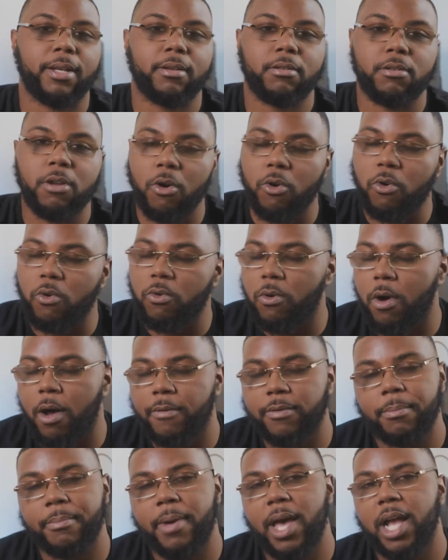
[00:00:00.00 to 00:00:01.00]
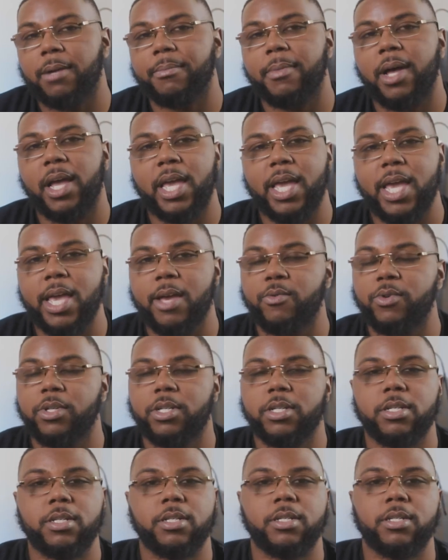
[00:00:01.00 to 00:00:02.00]
know off the back of my hand,
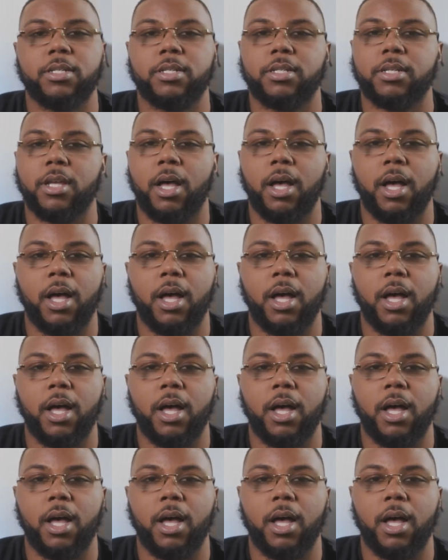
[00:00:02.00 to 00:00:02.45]
which is,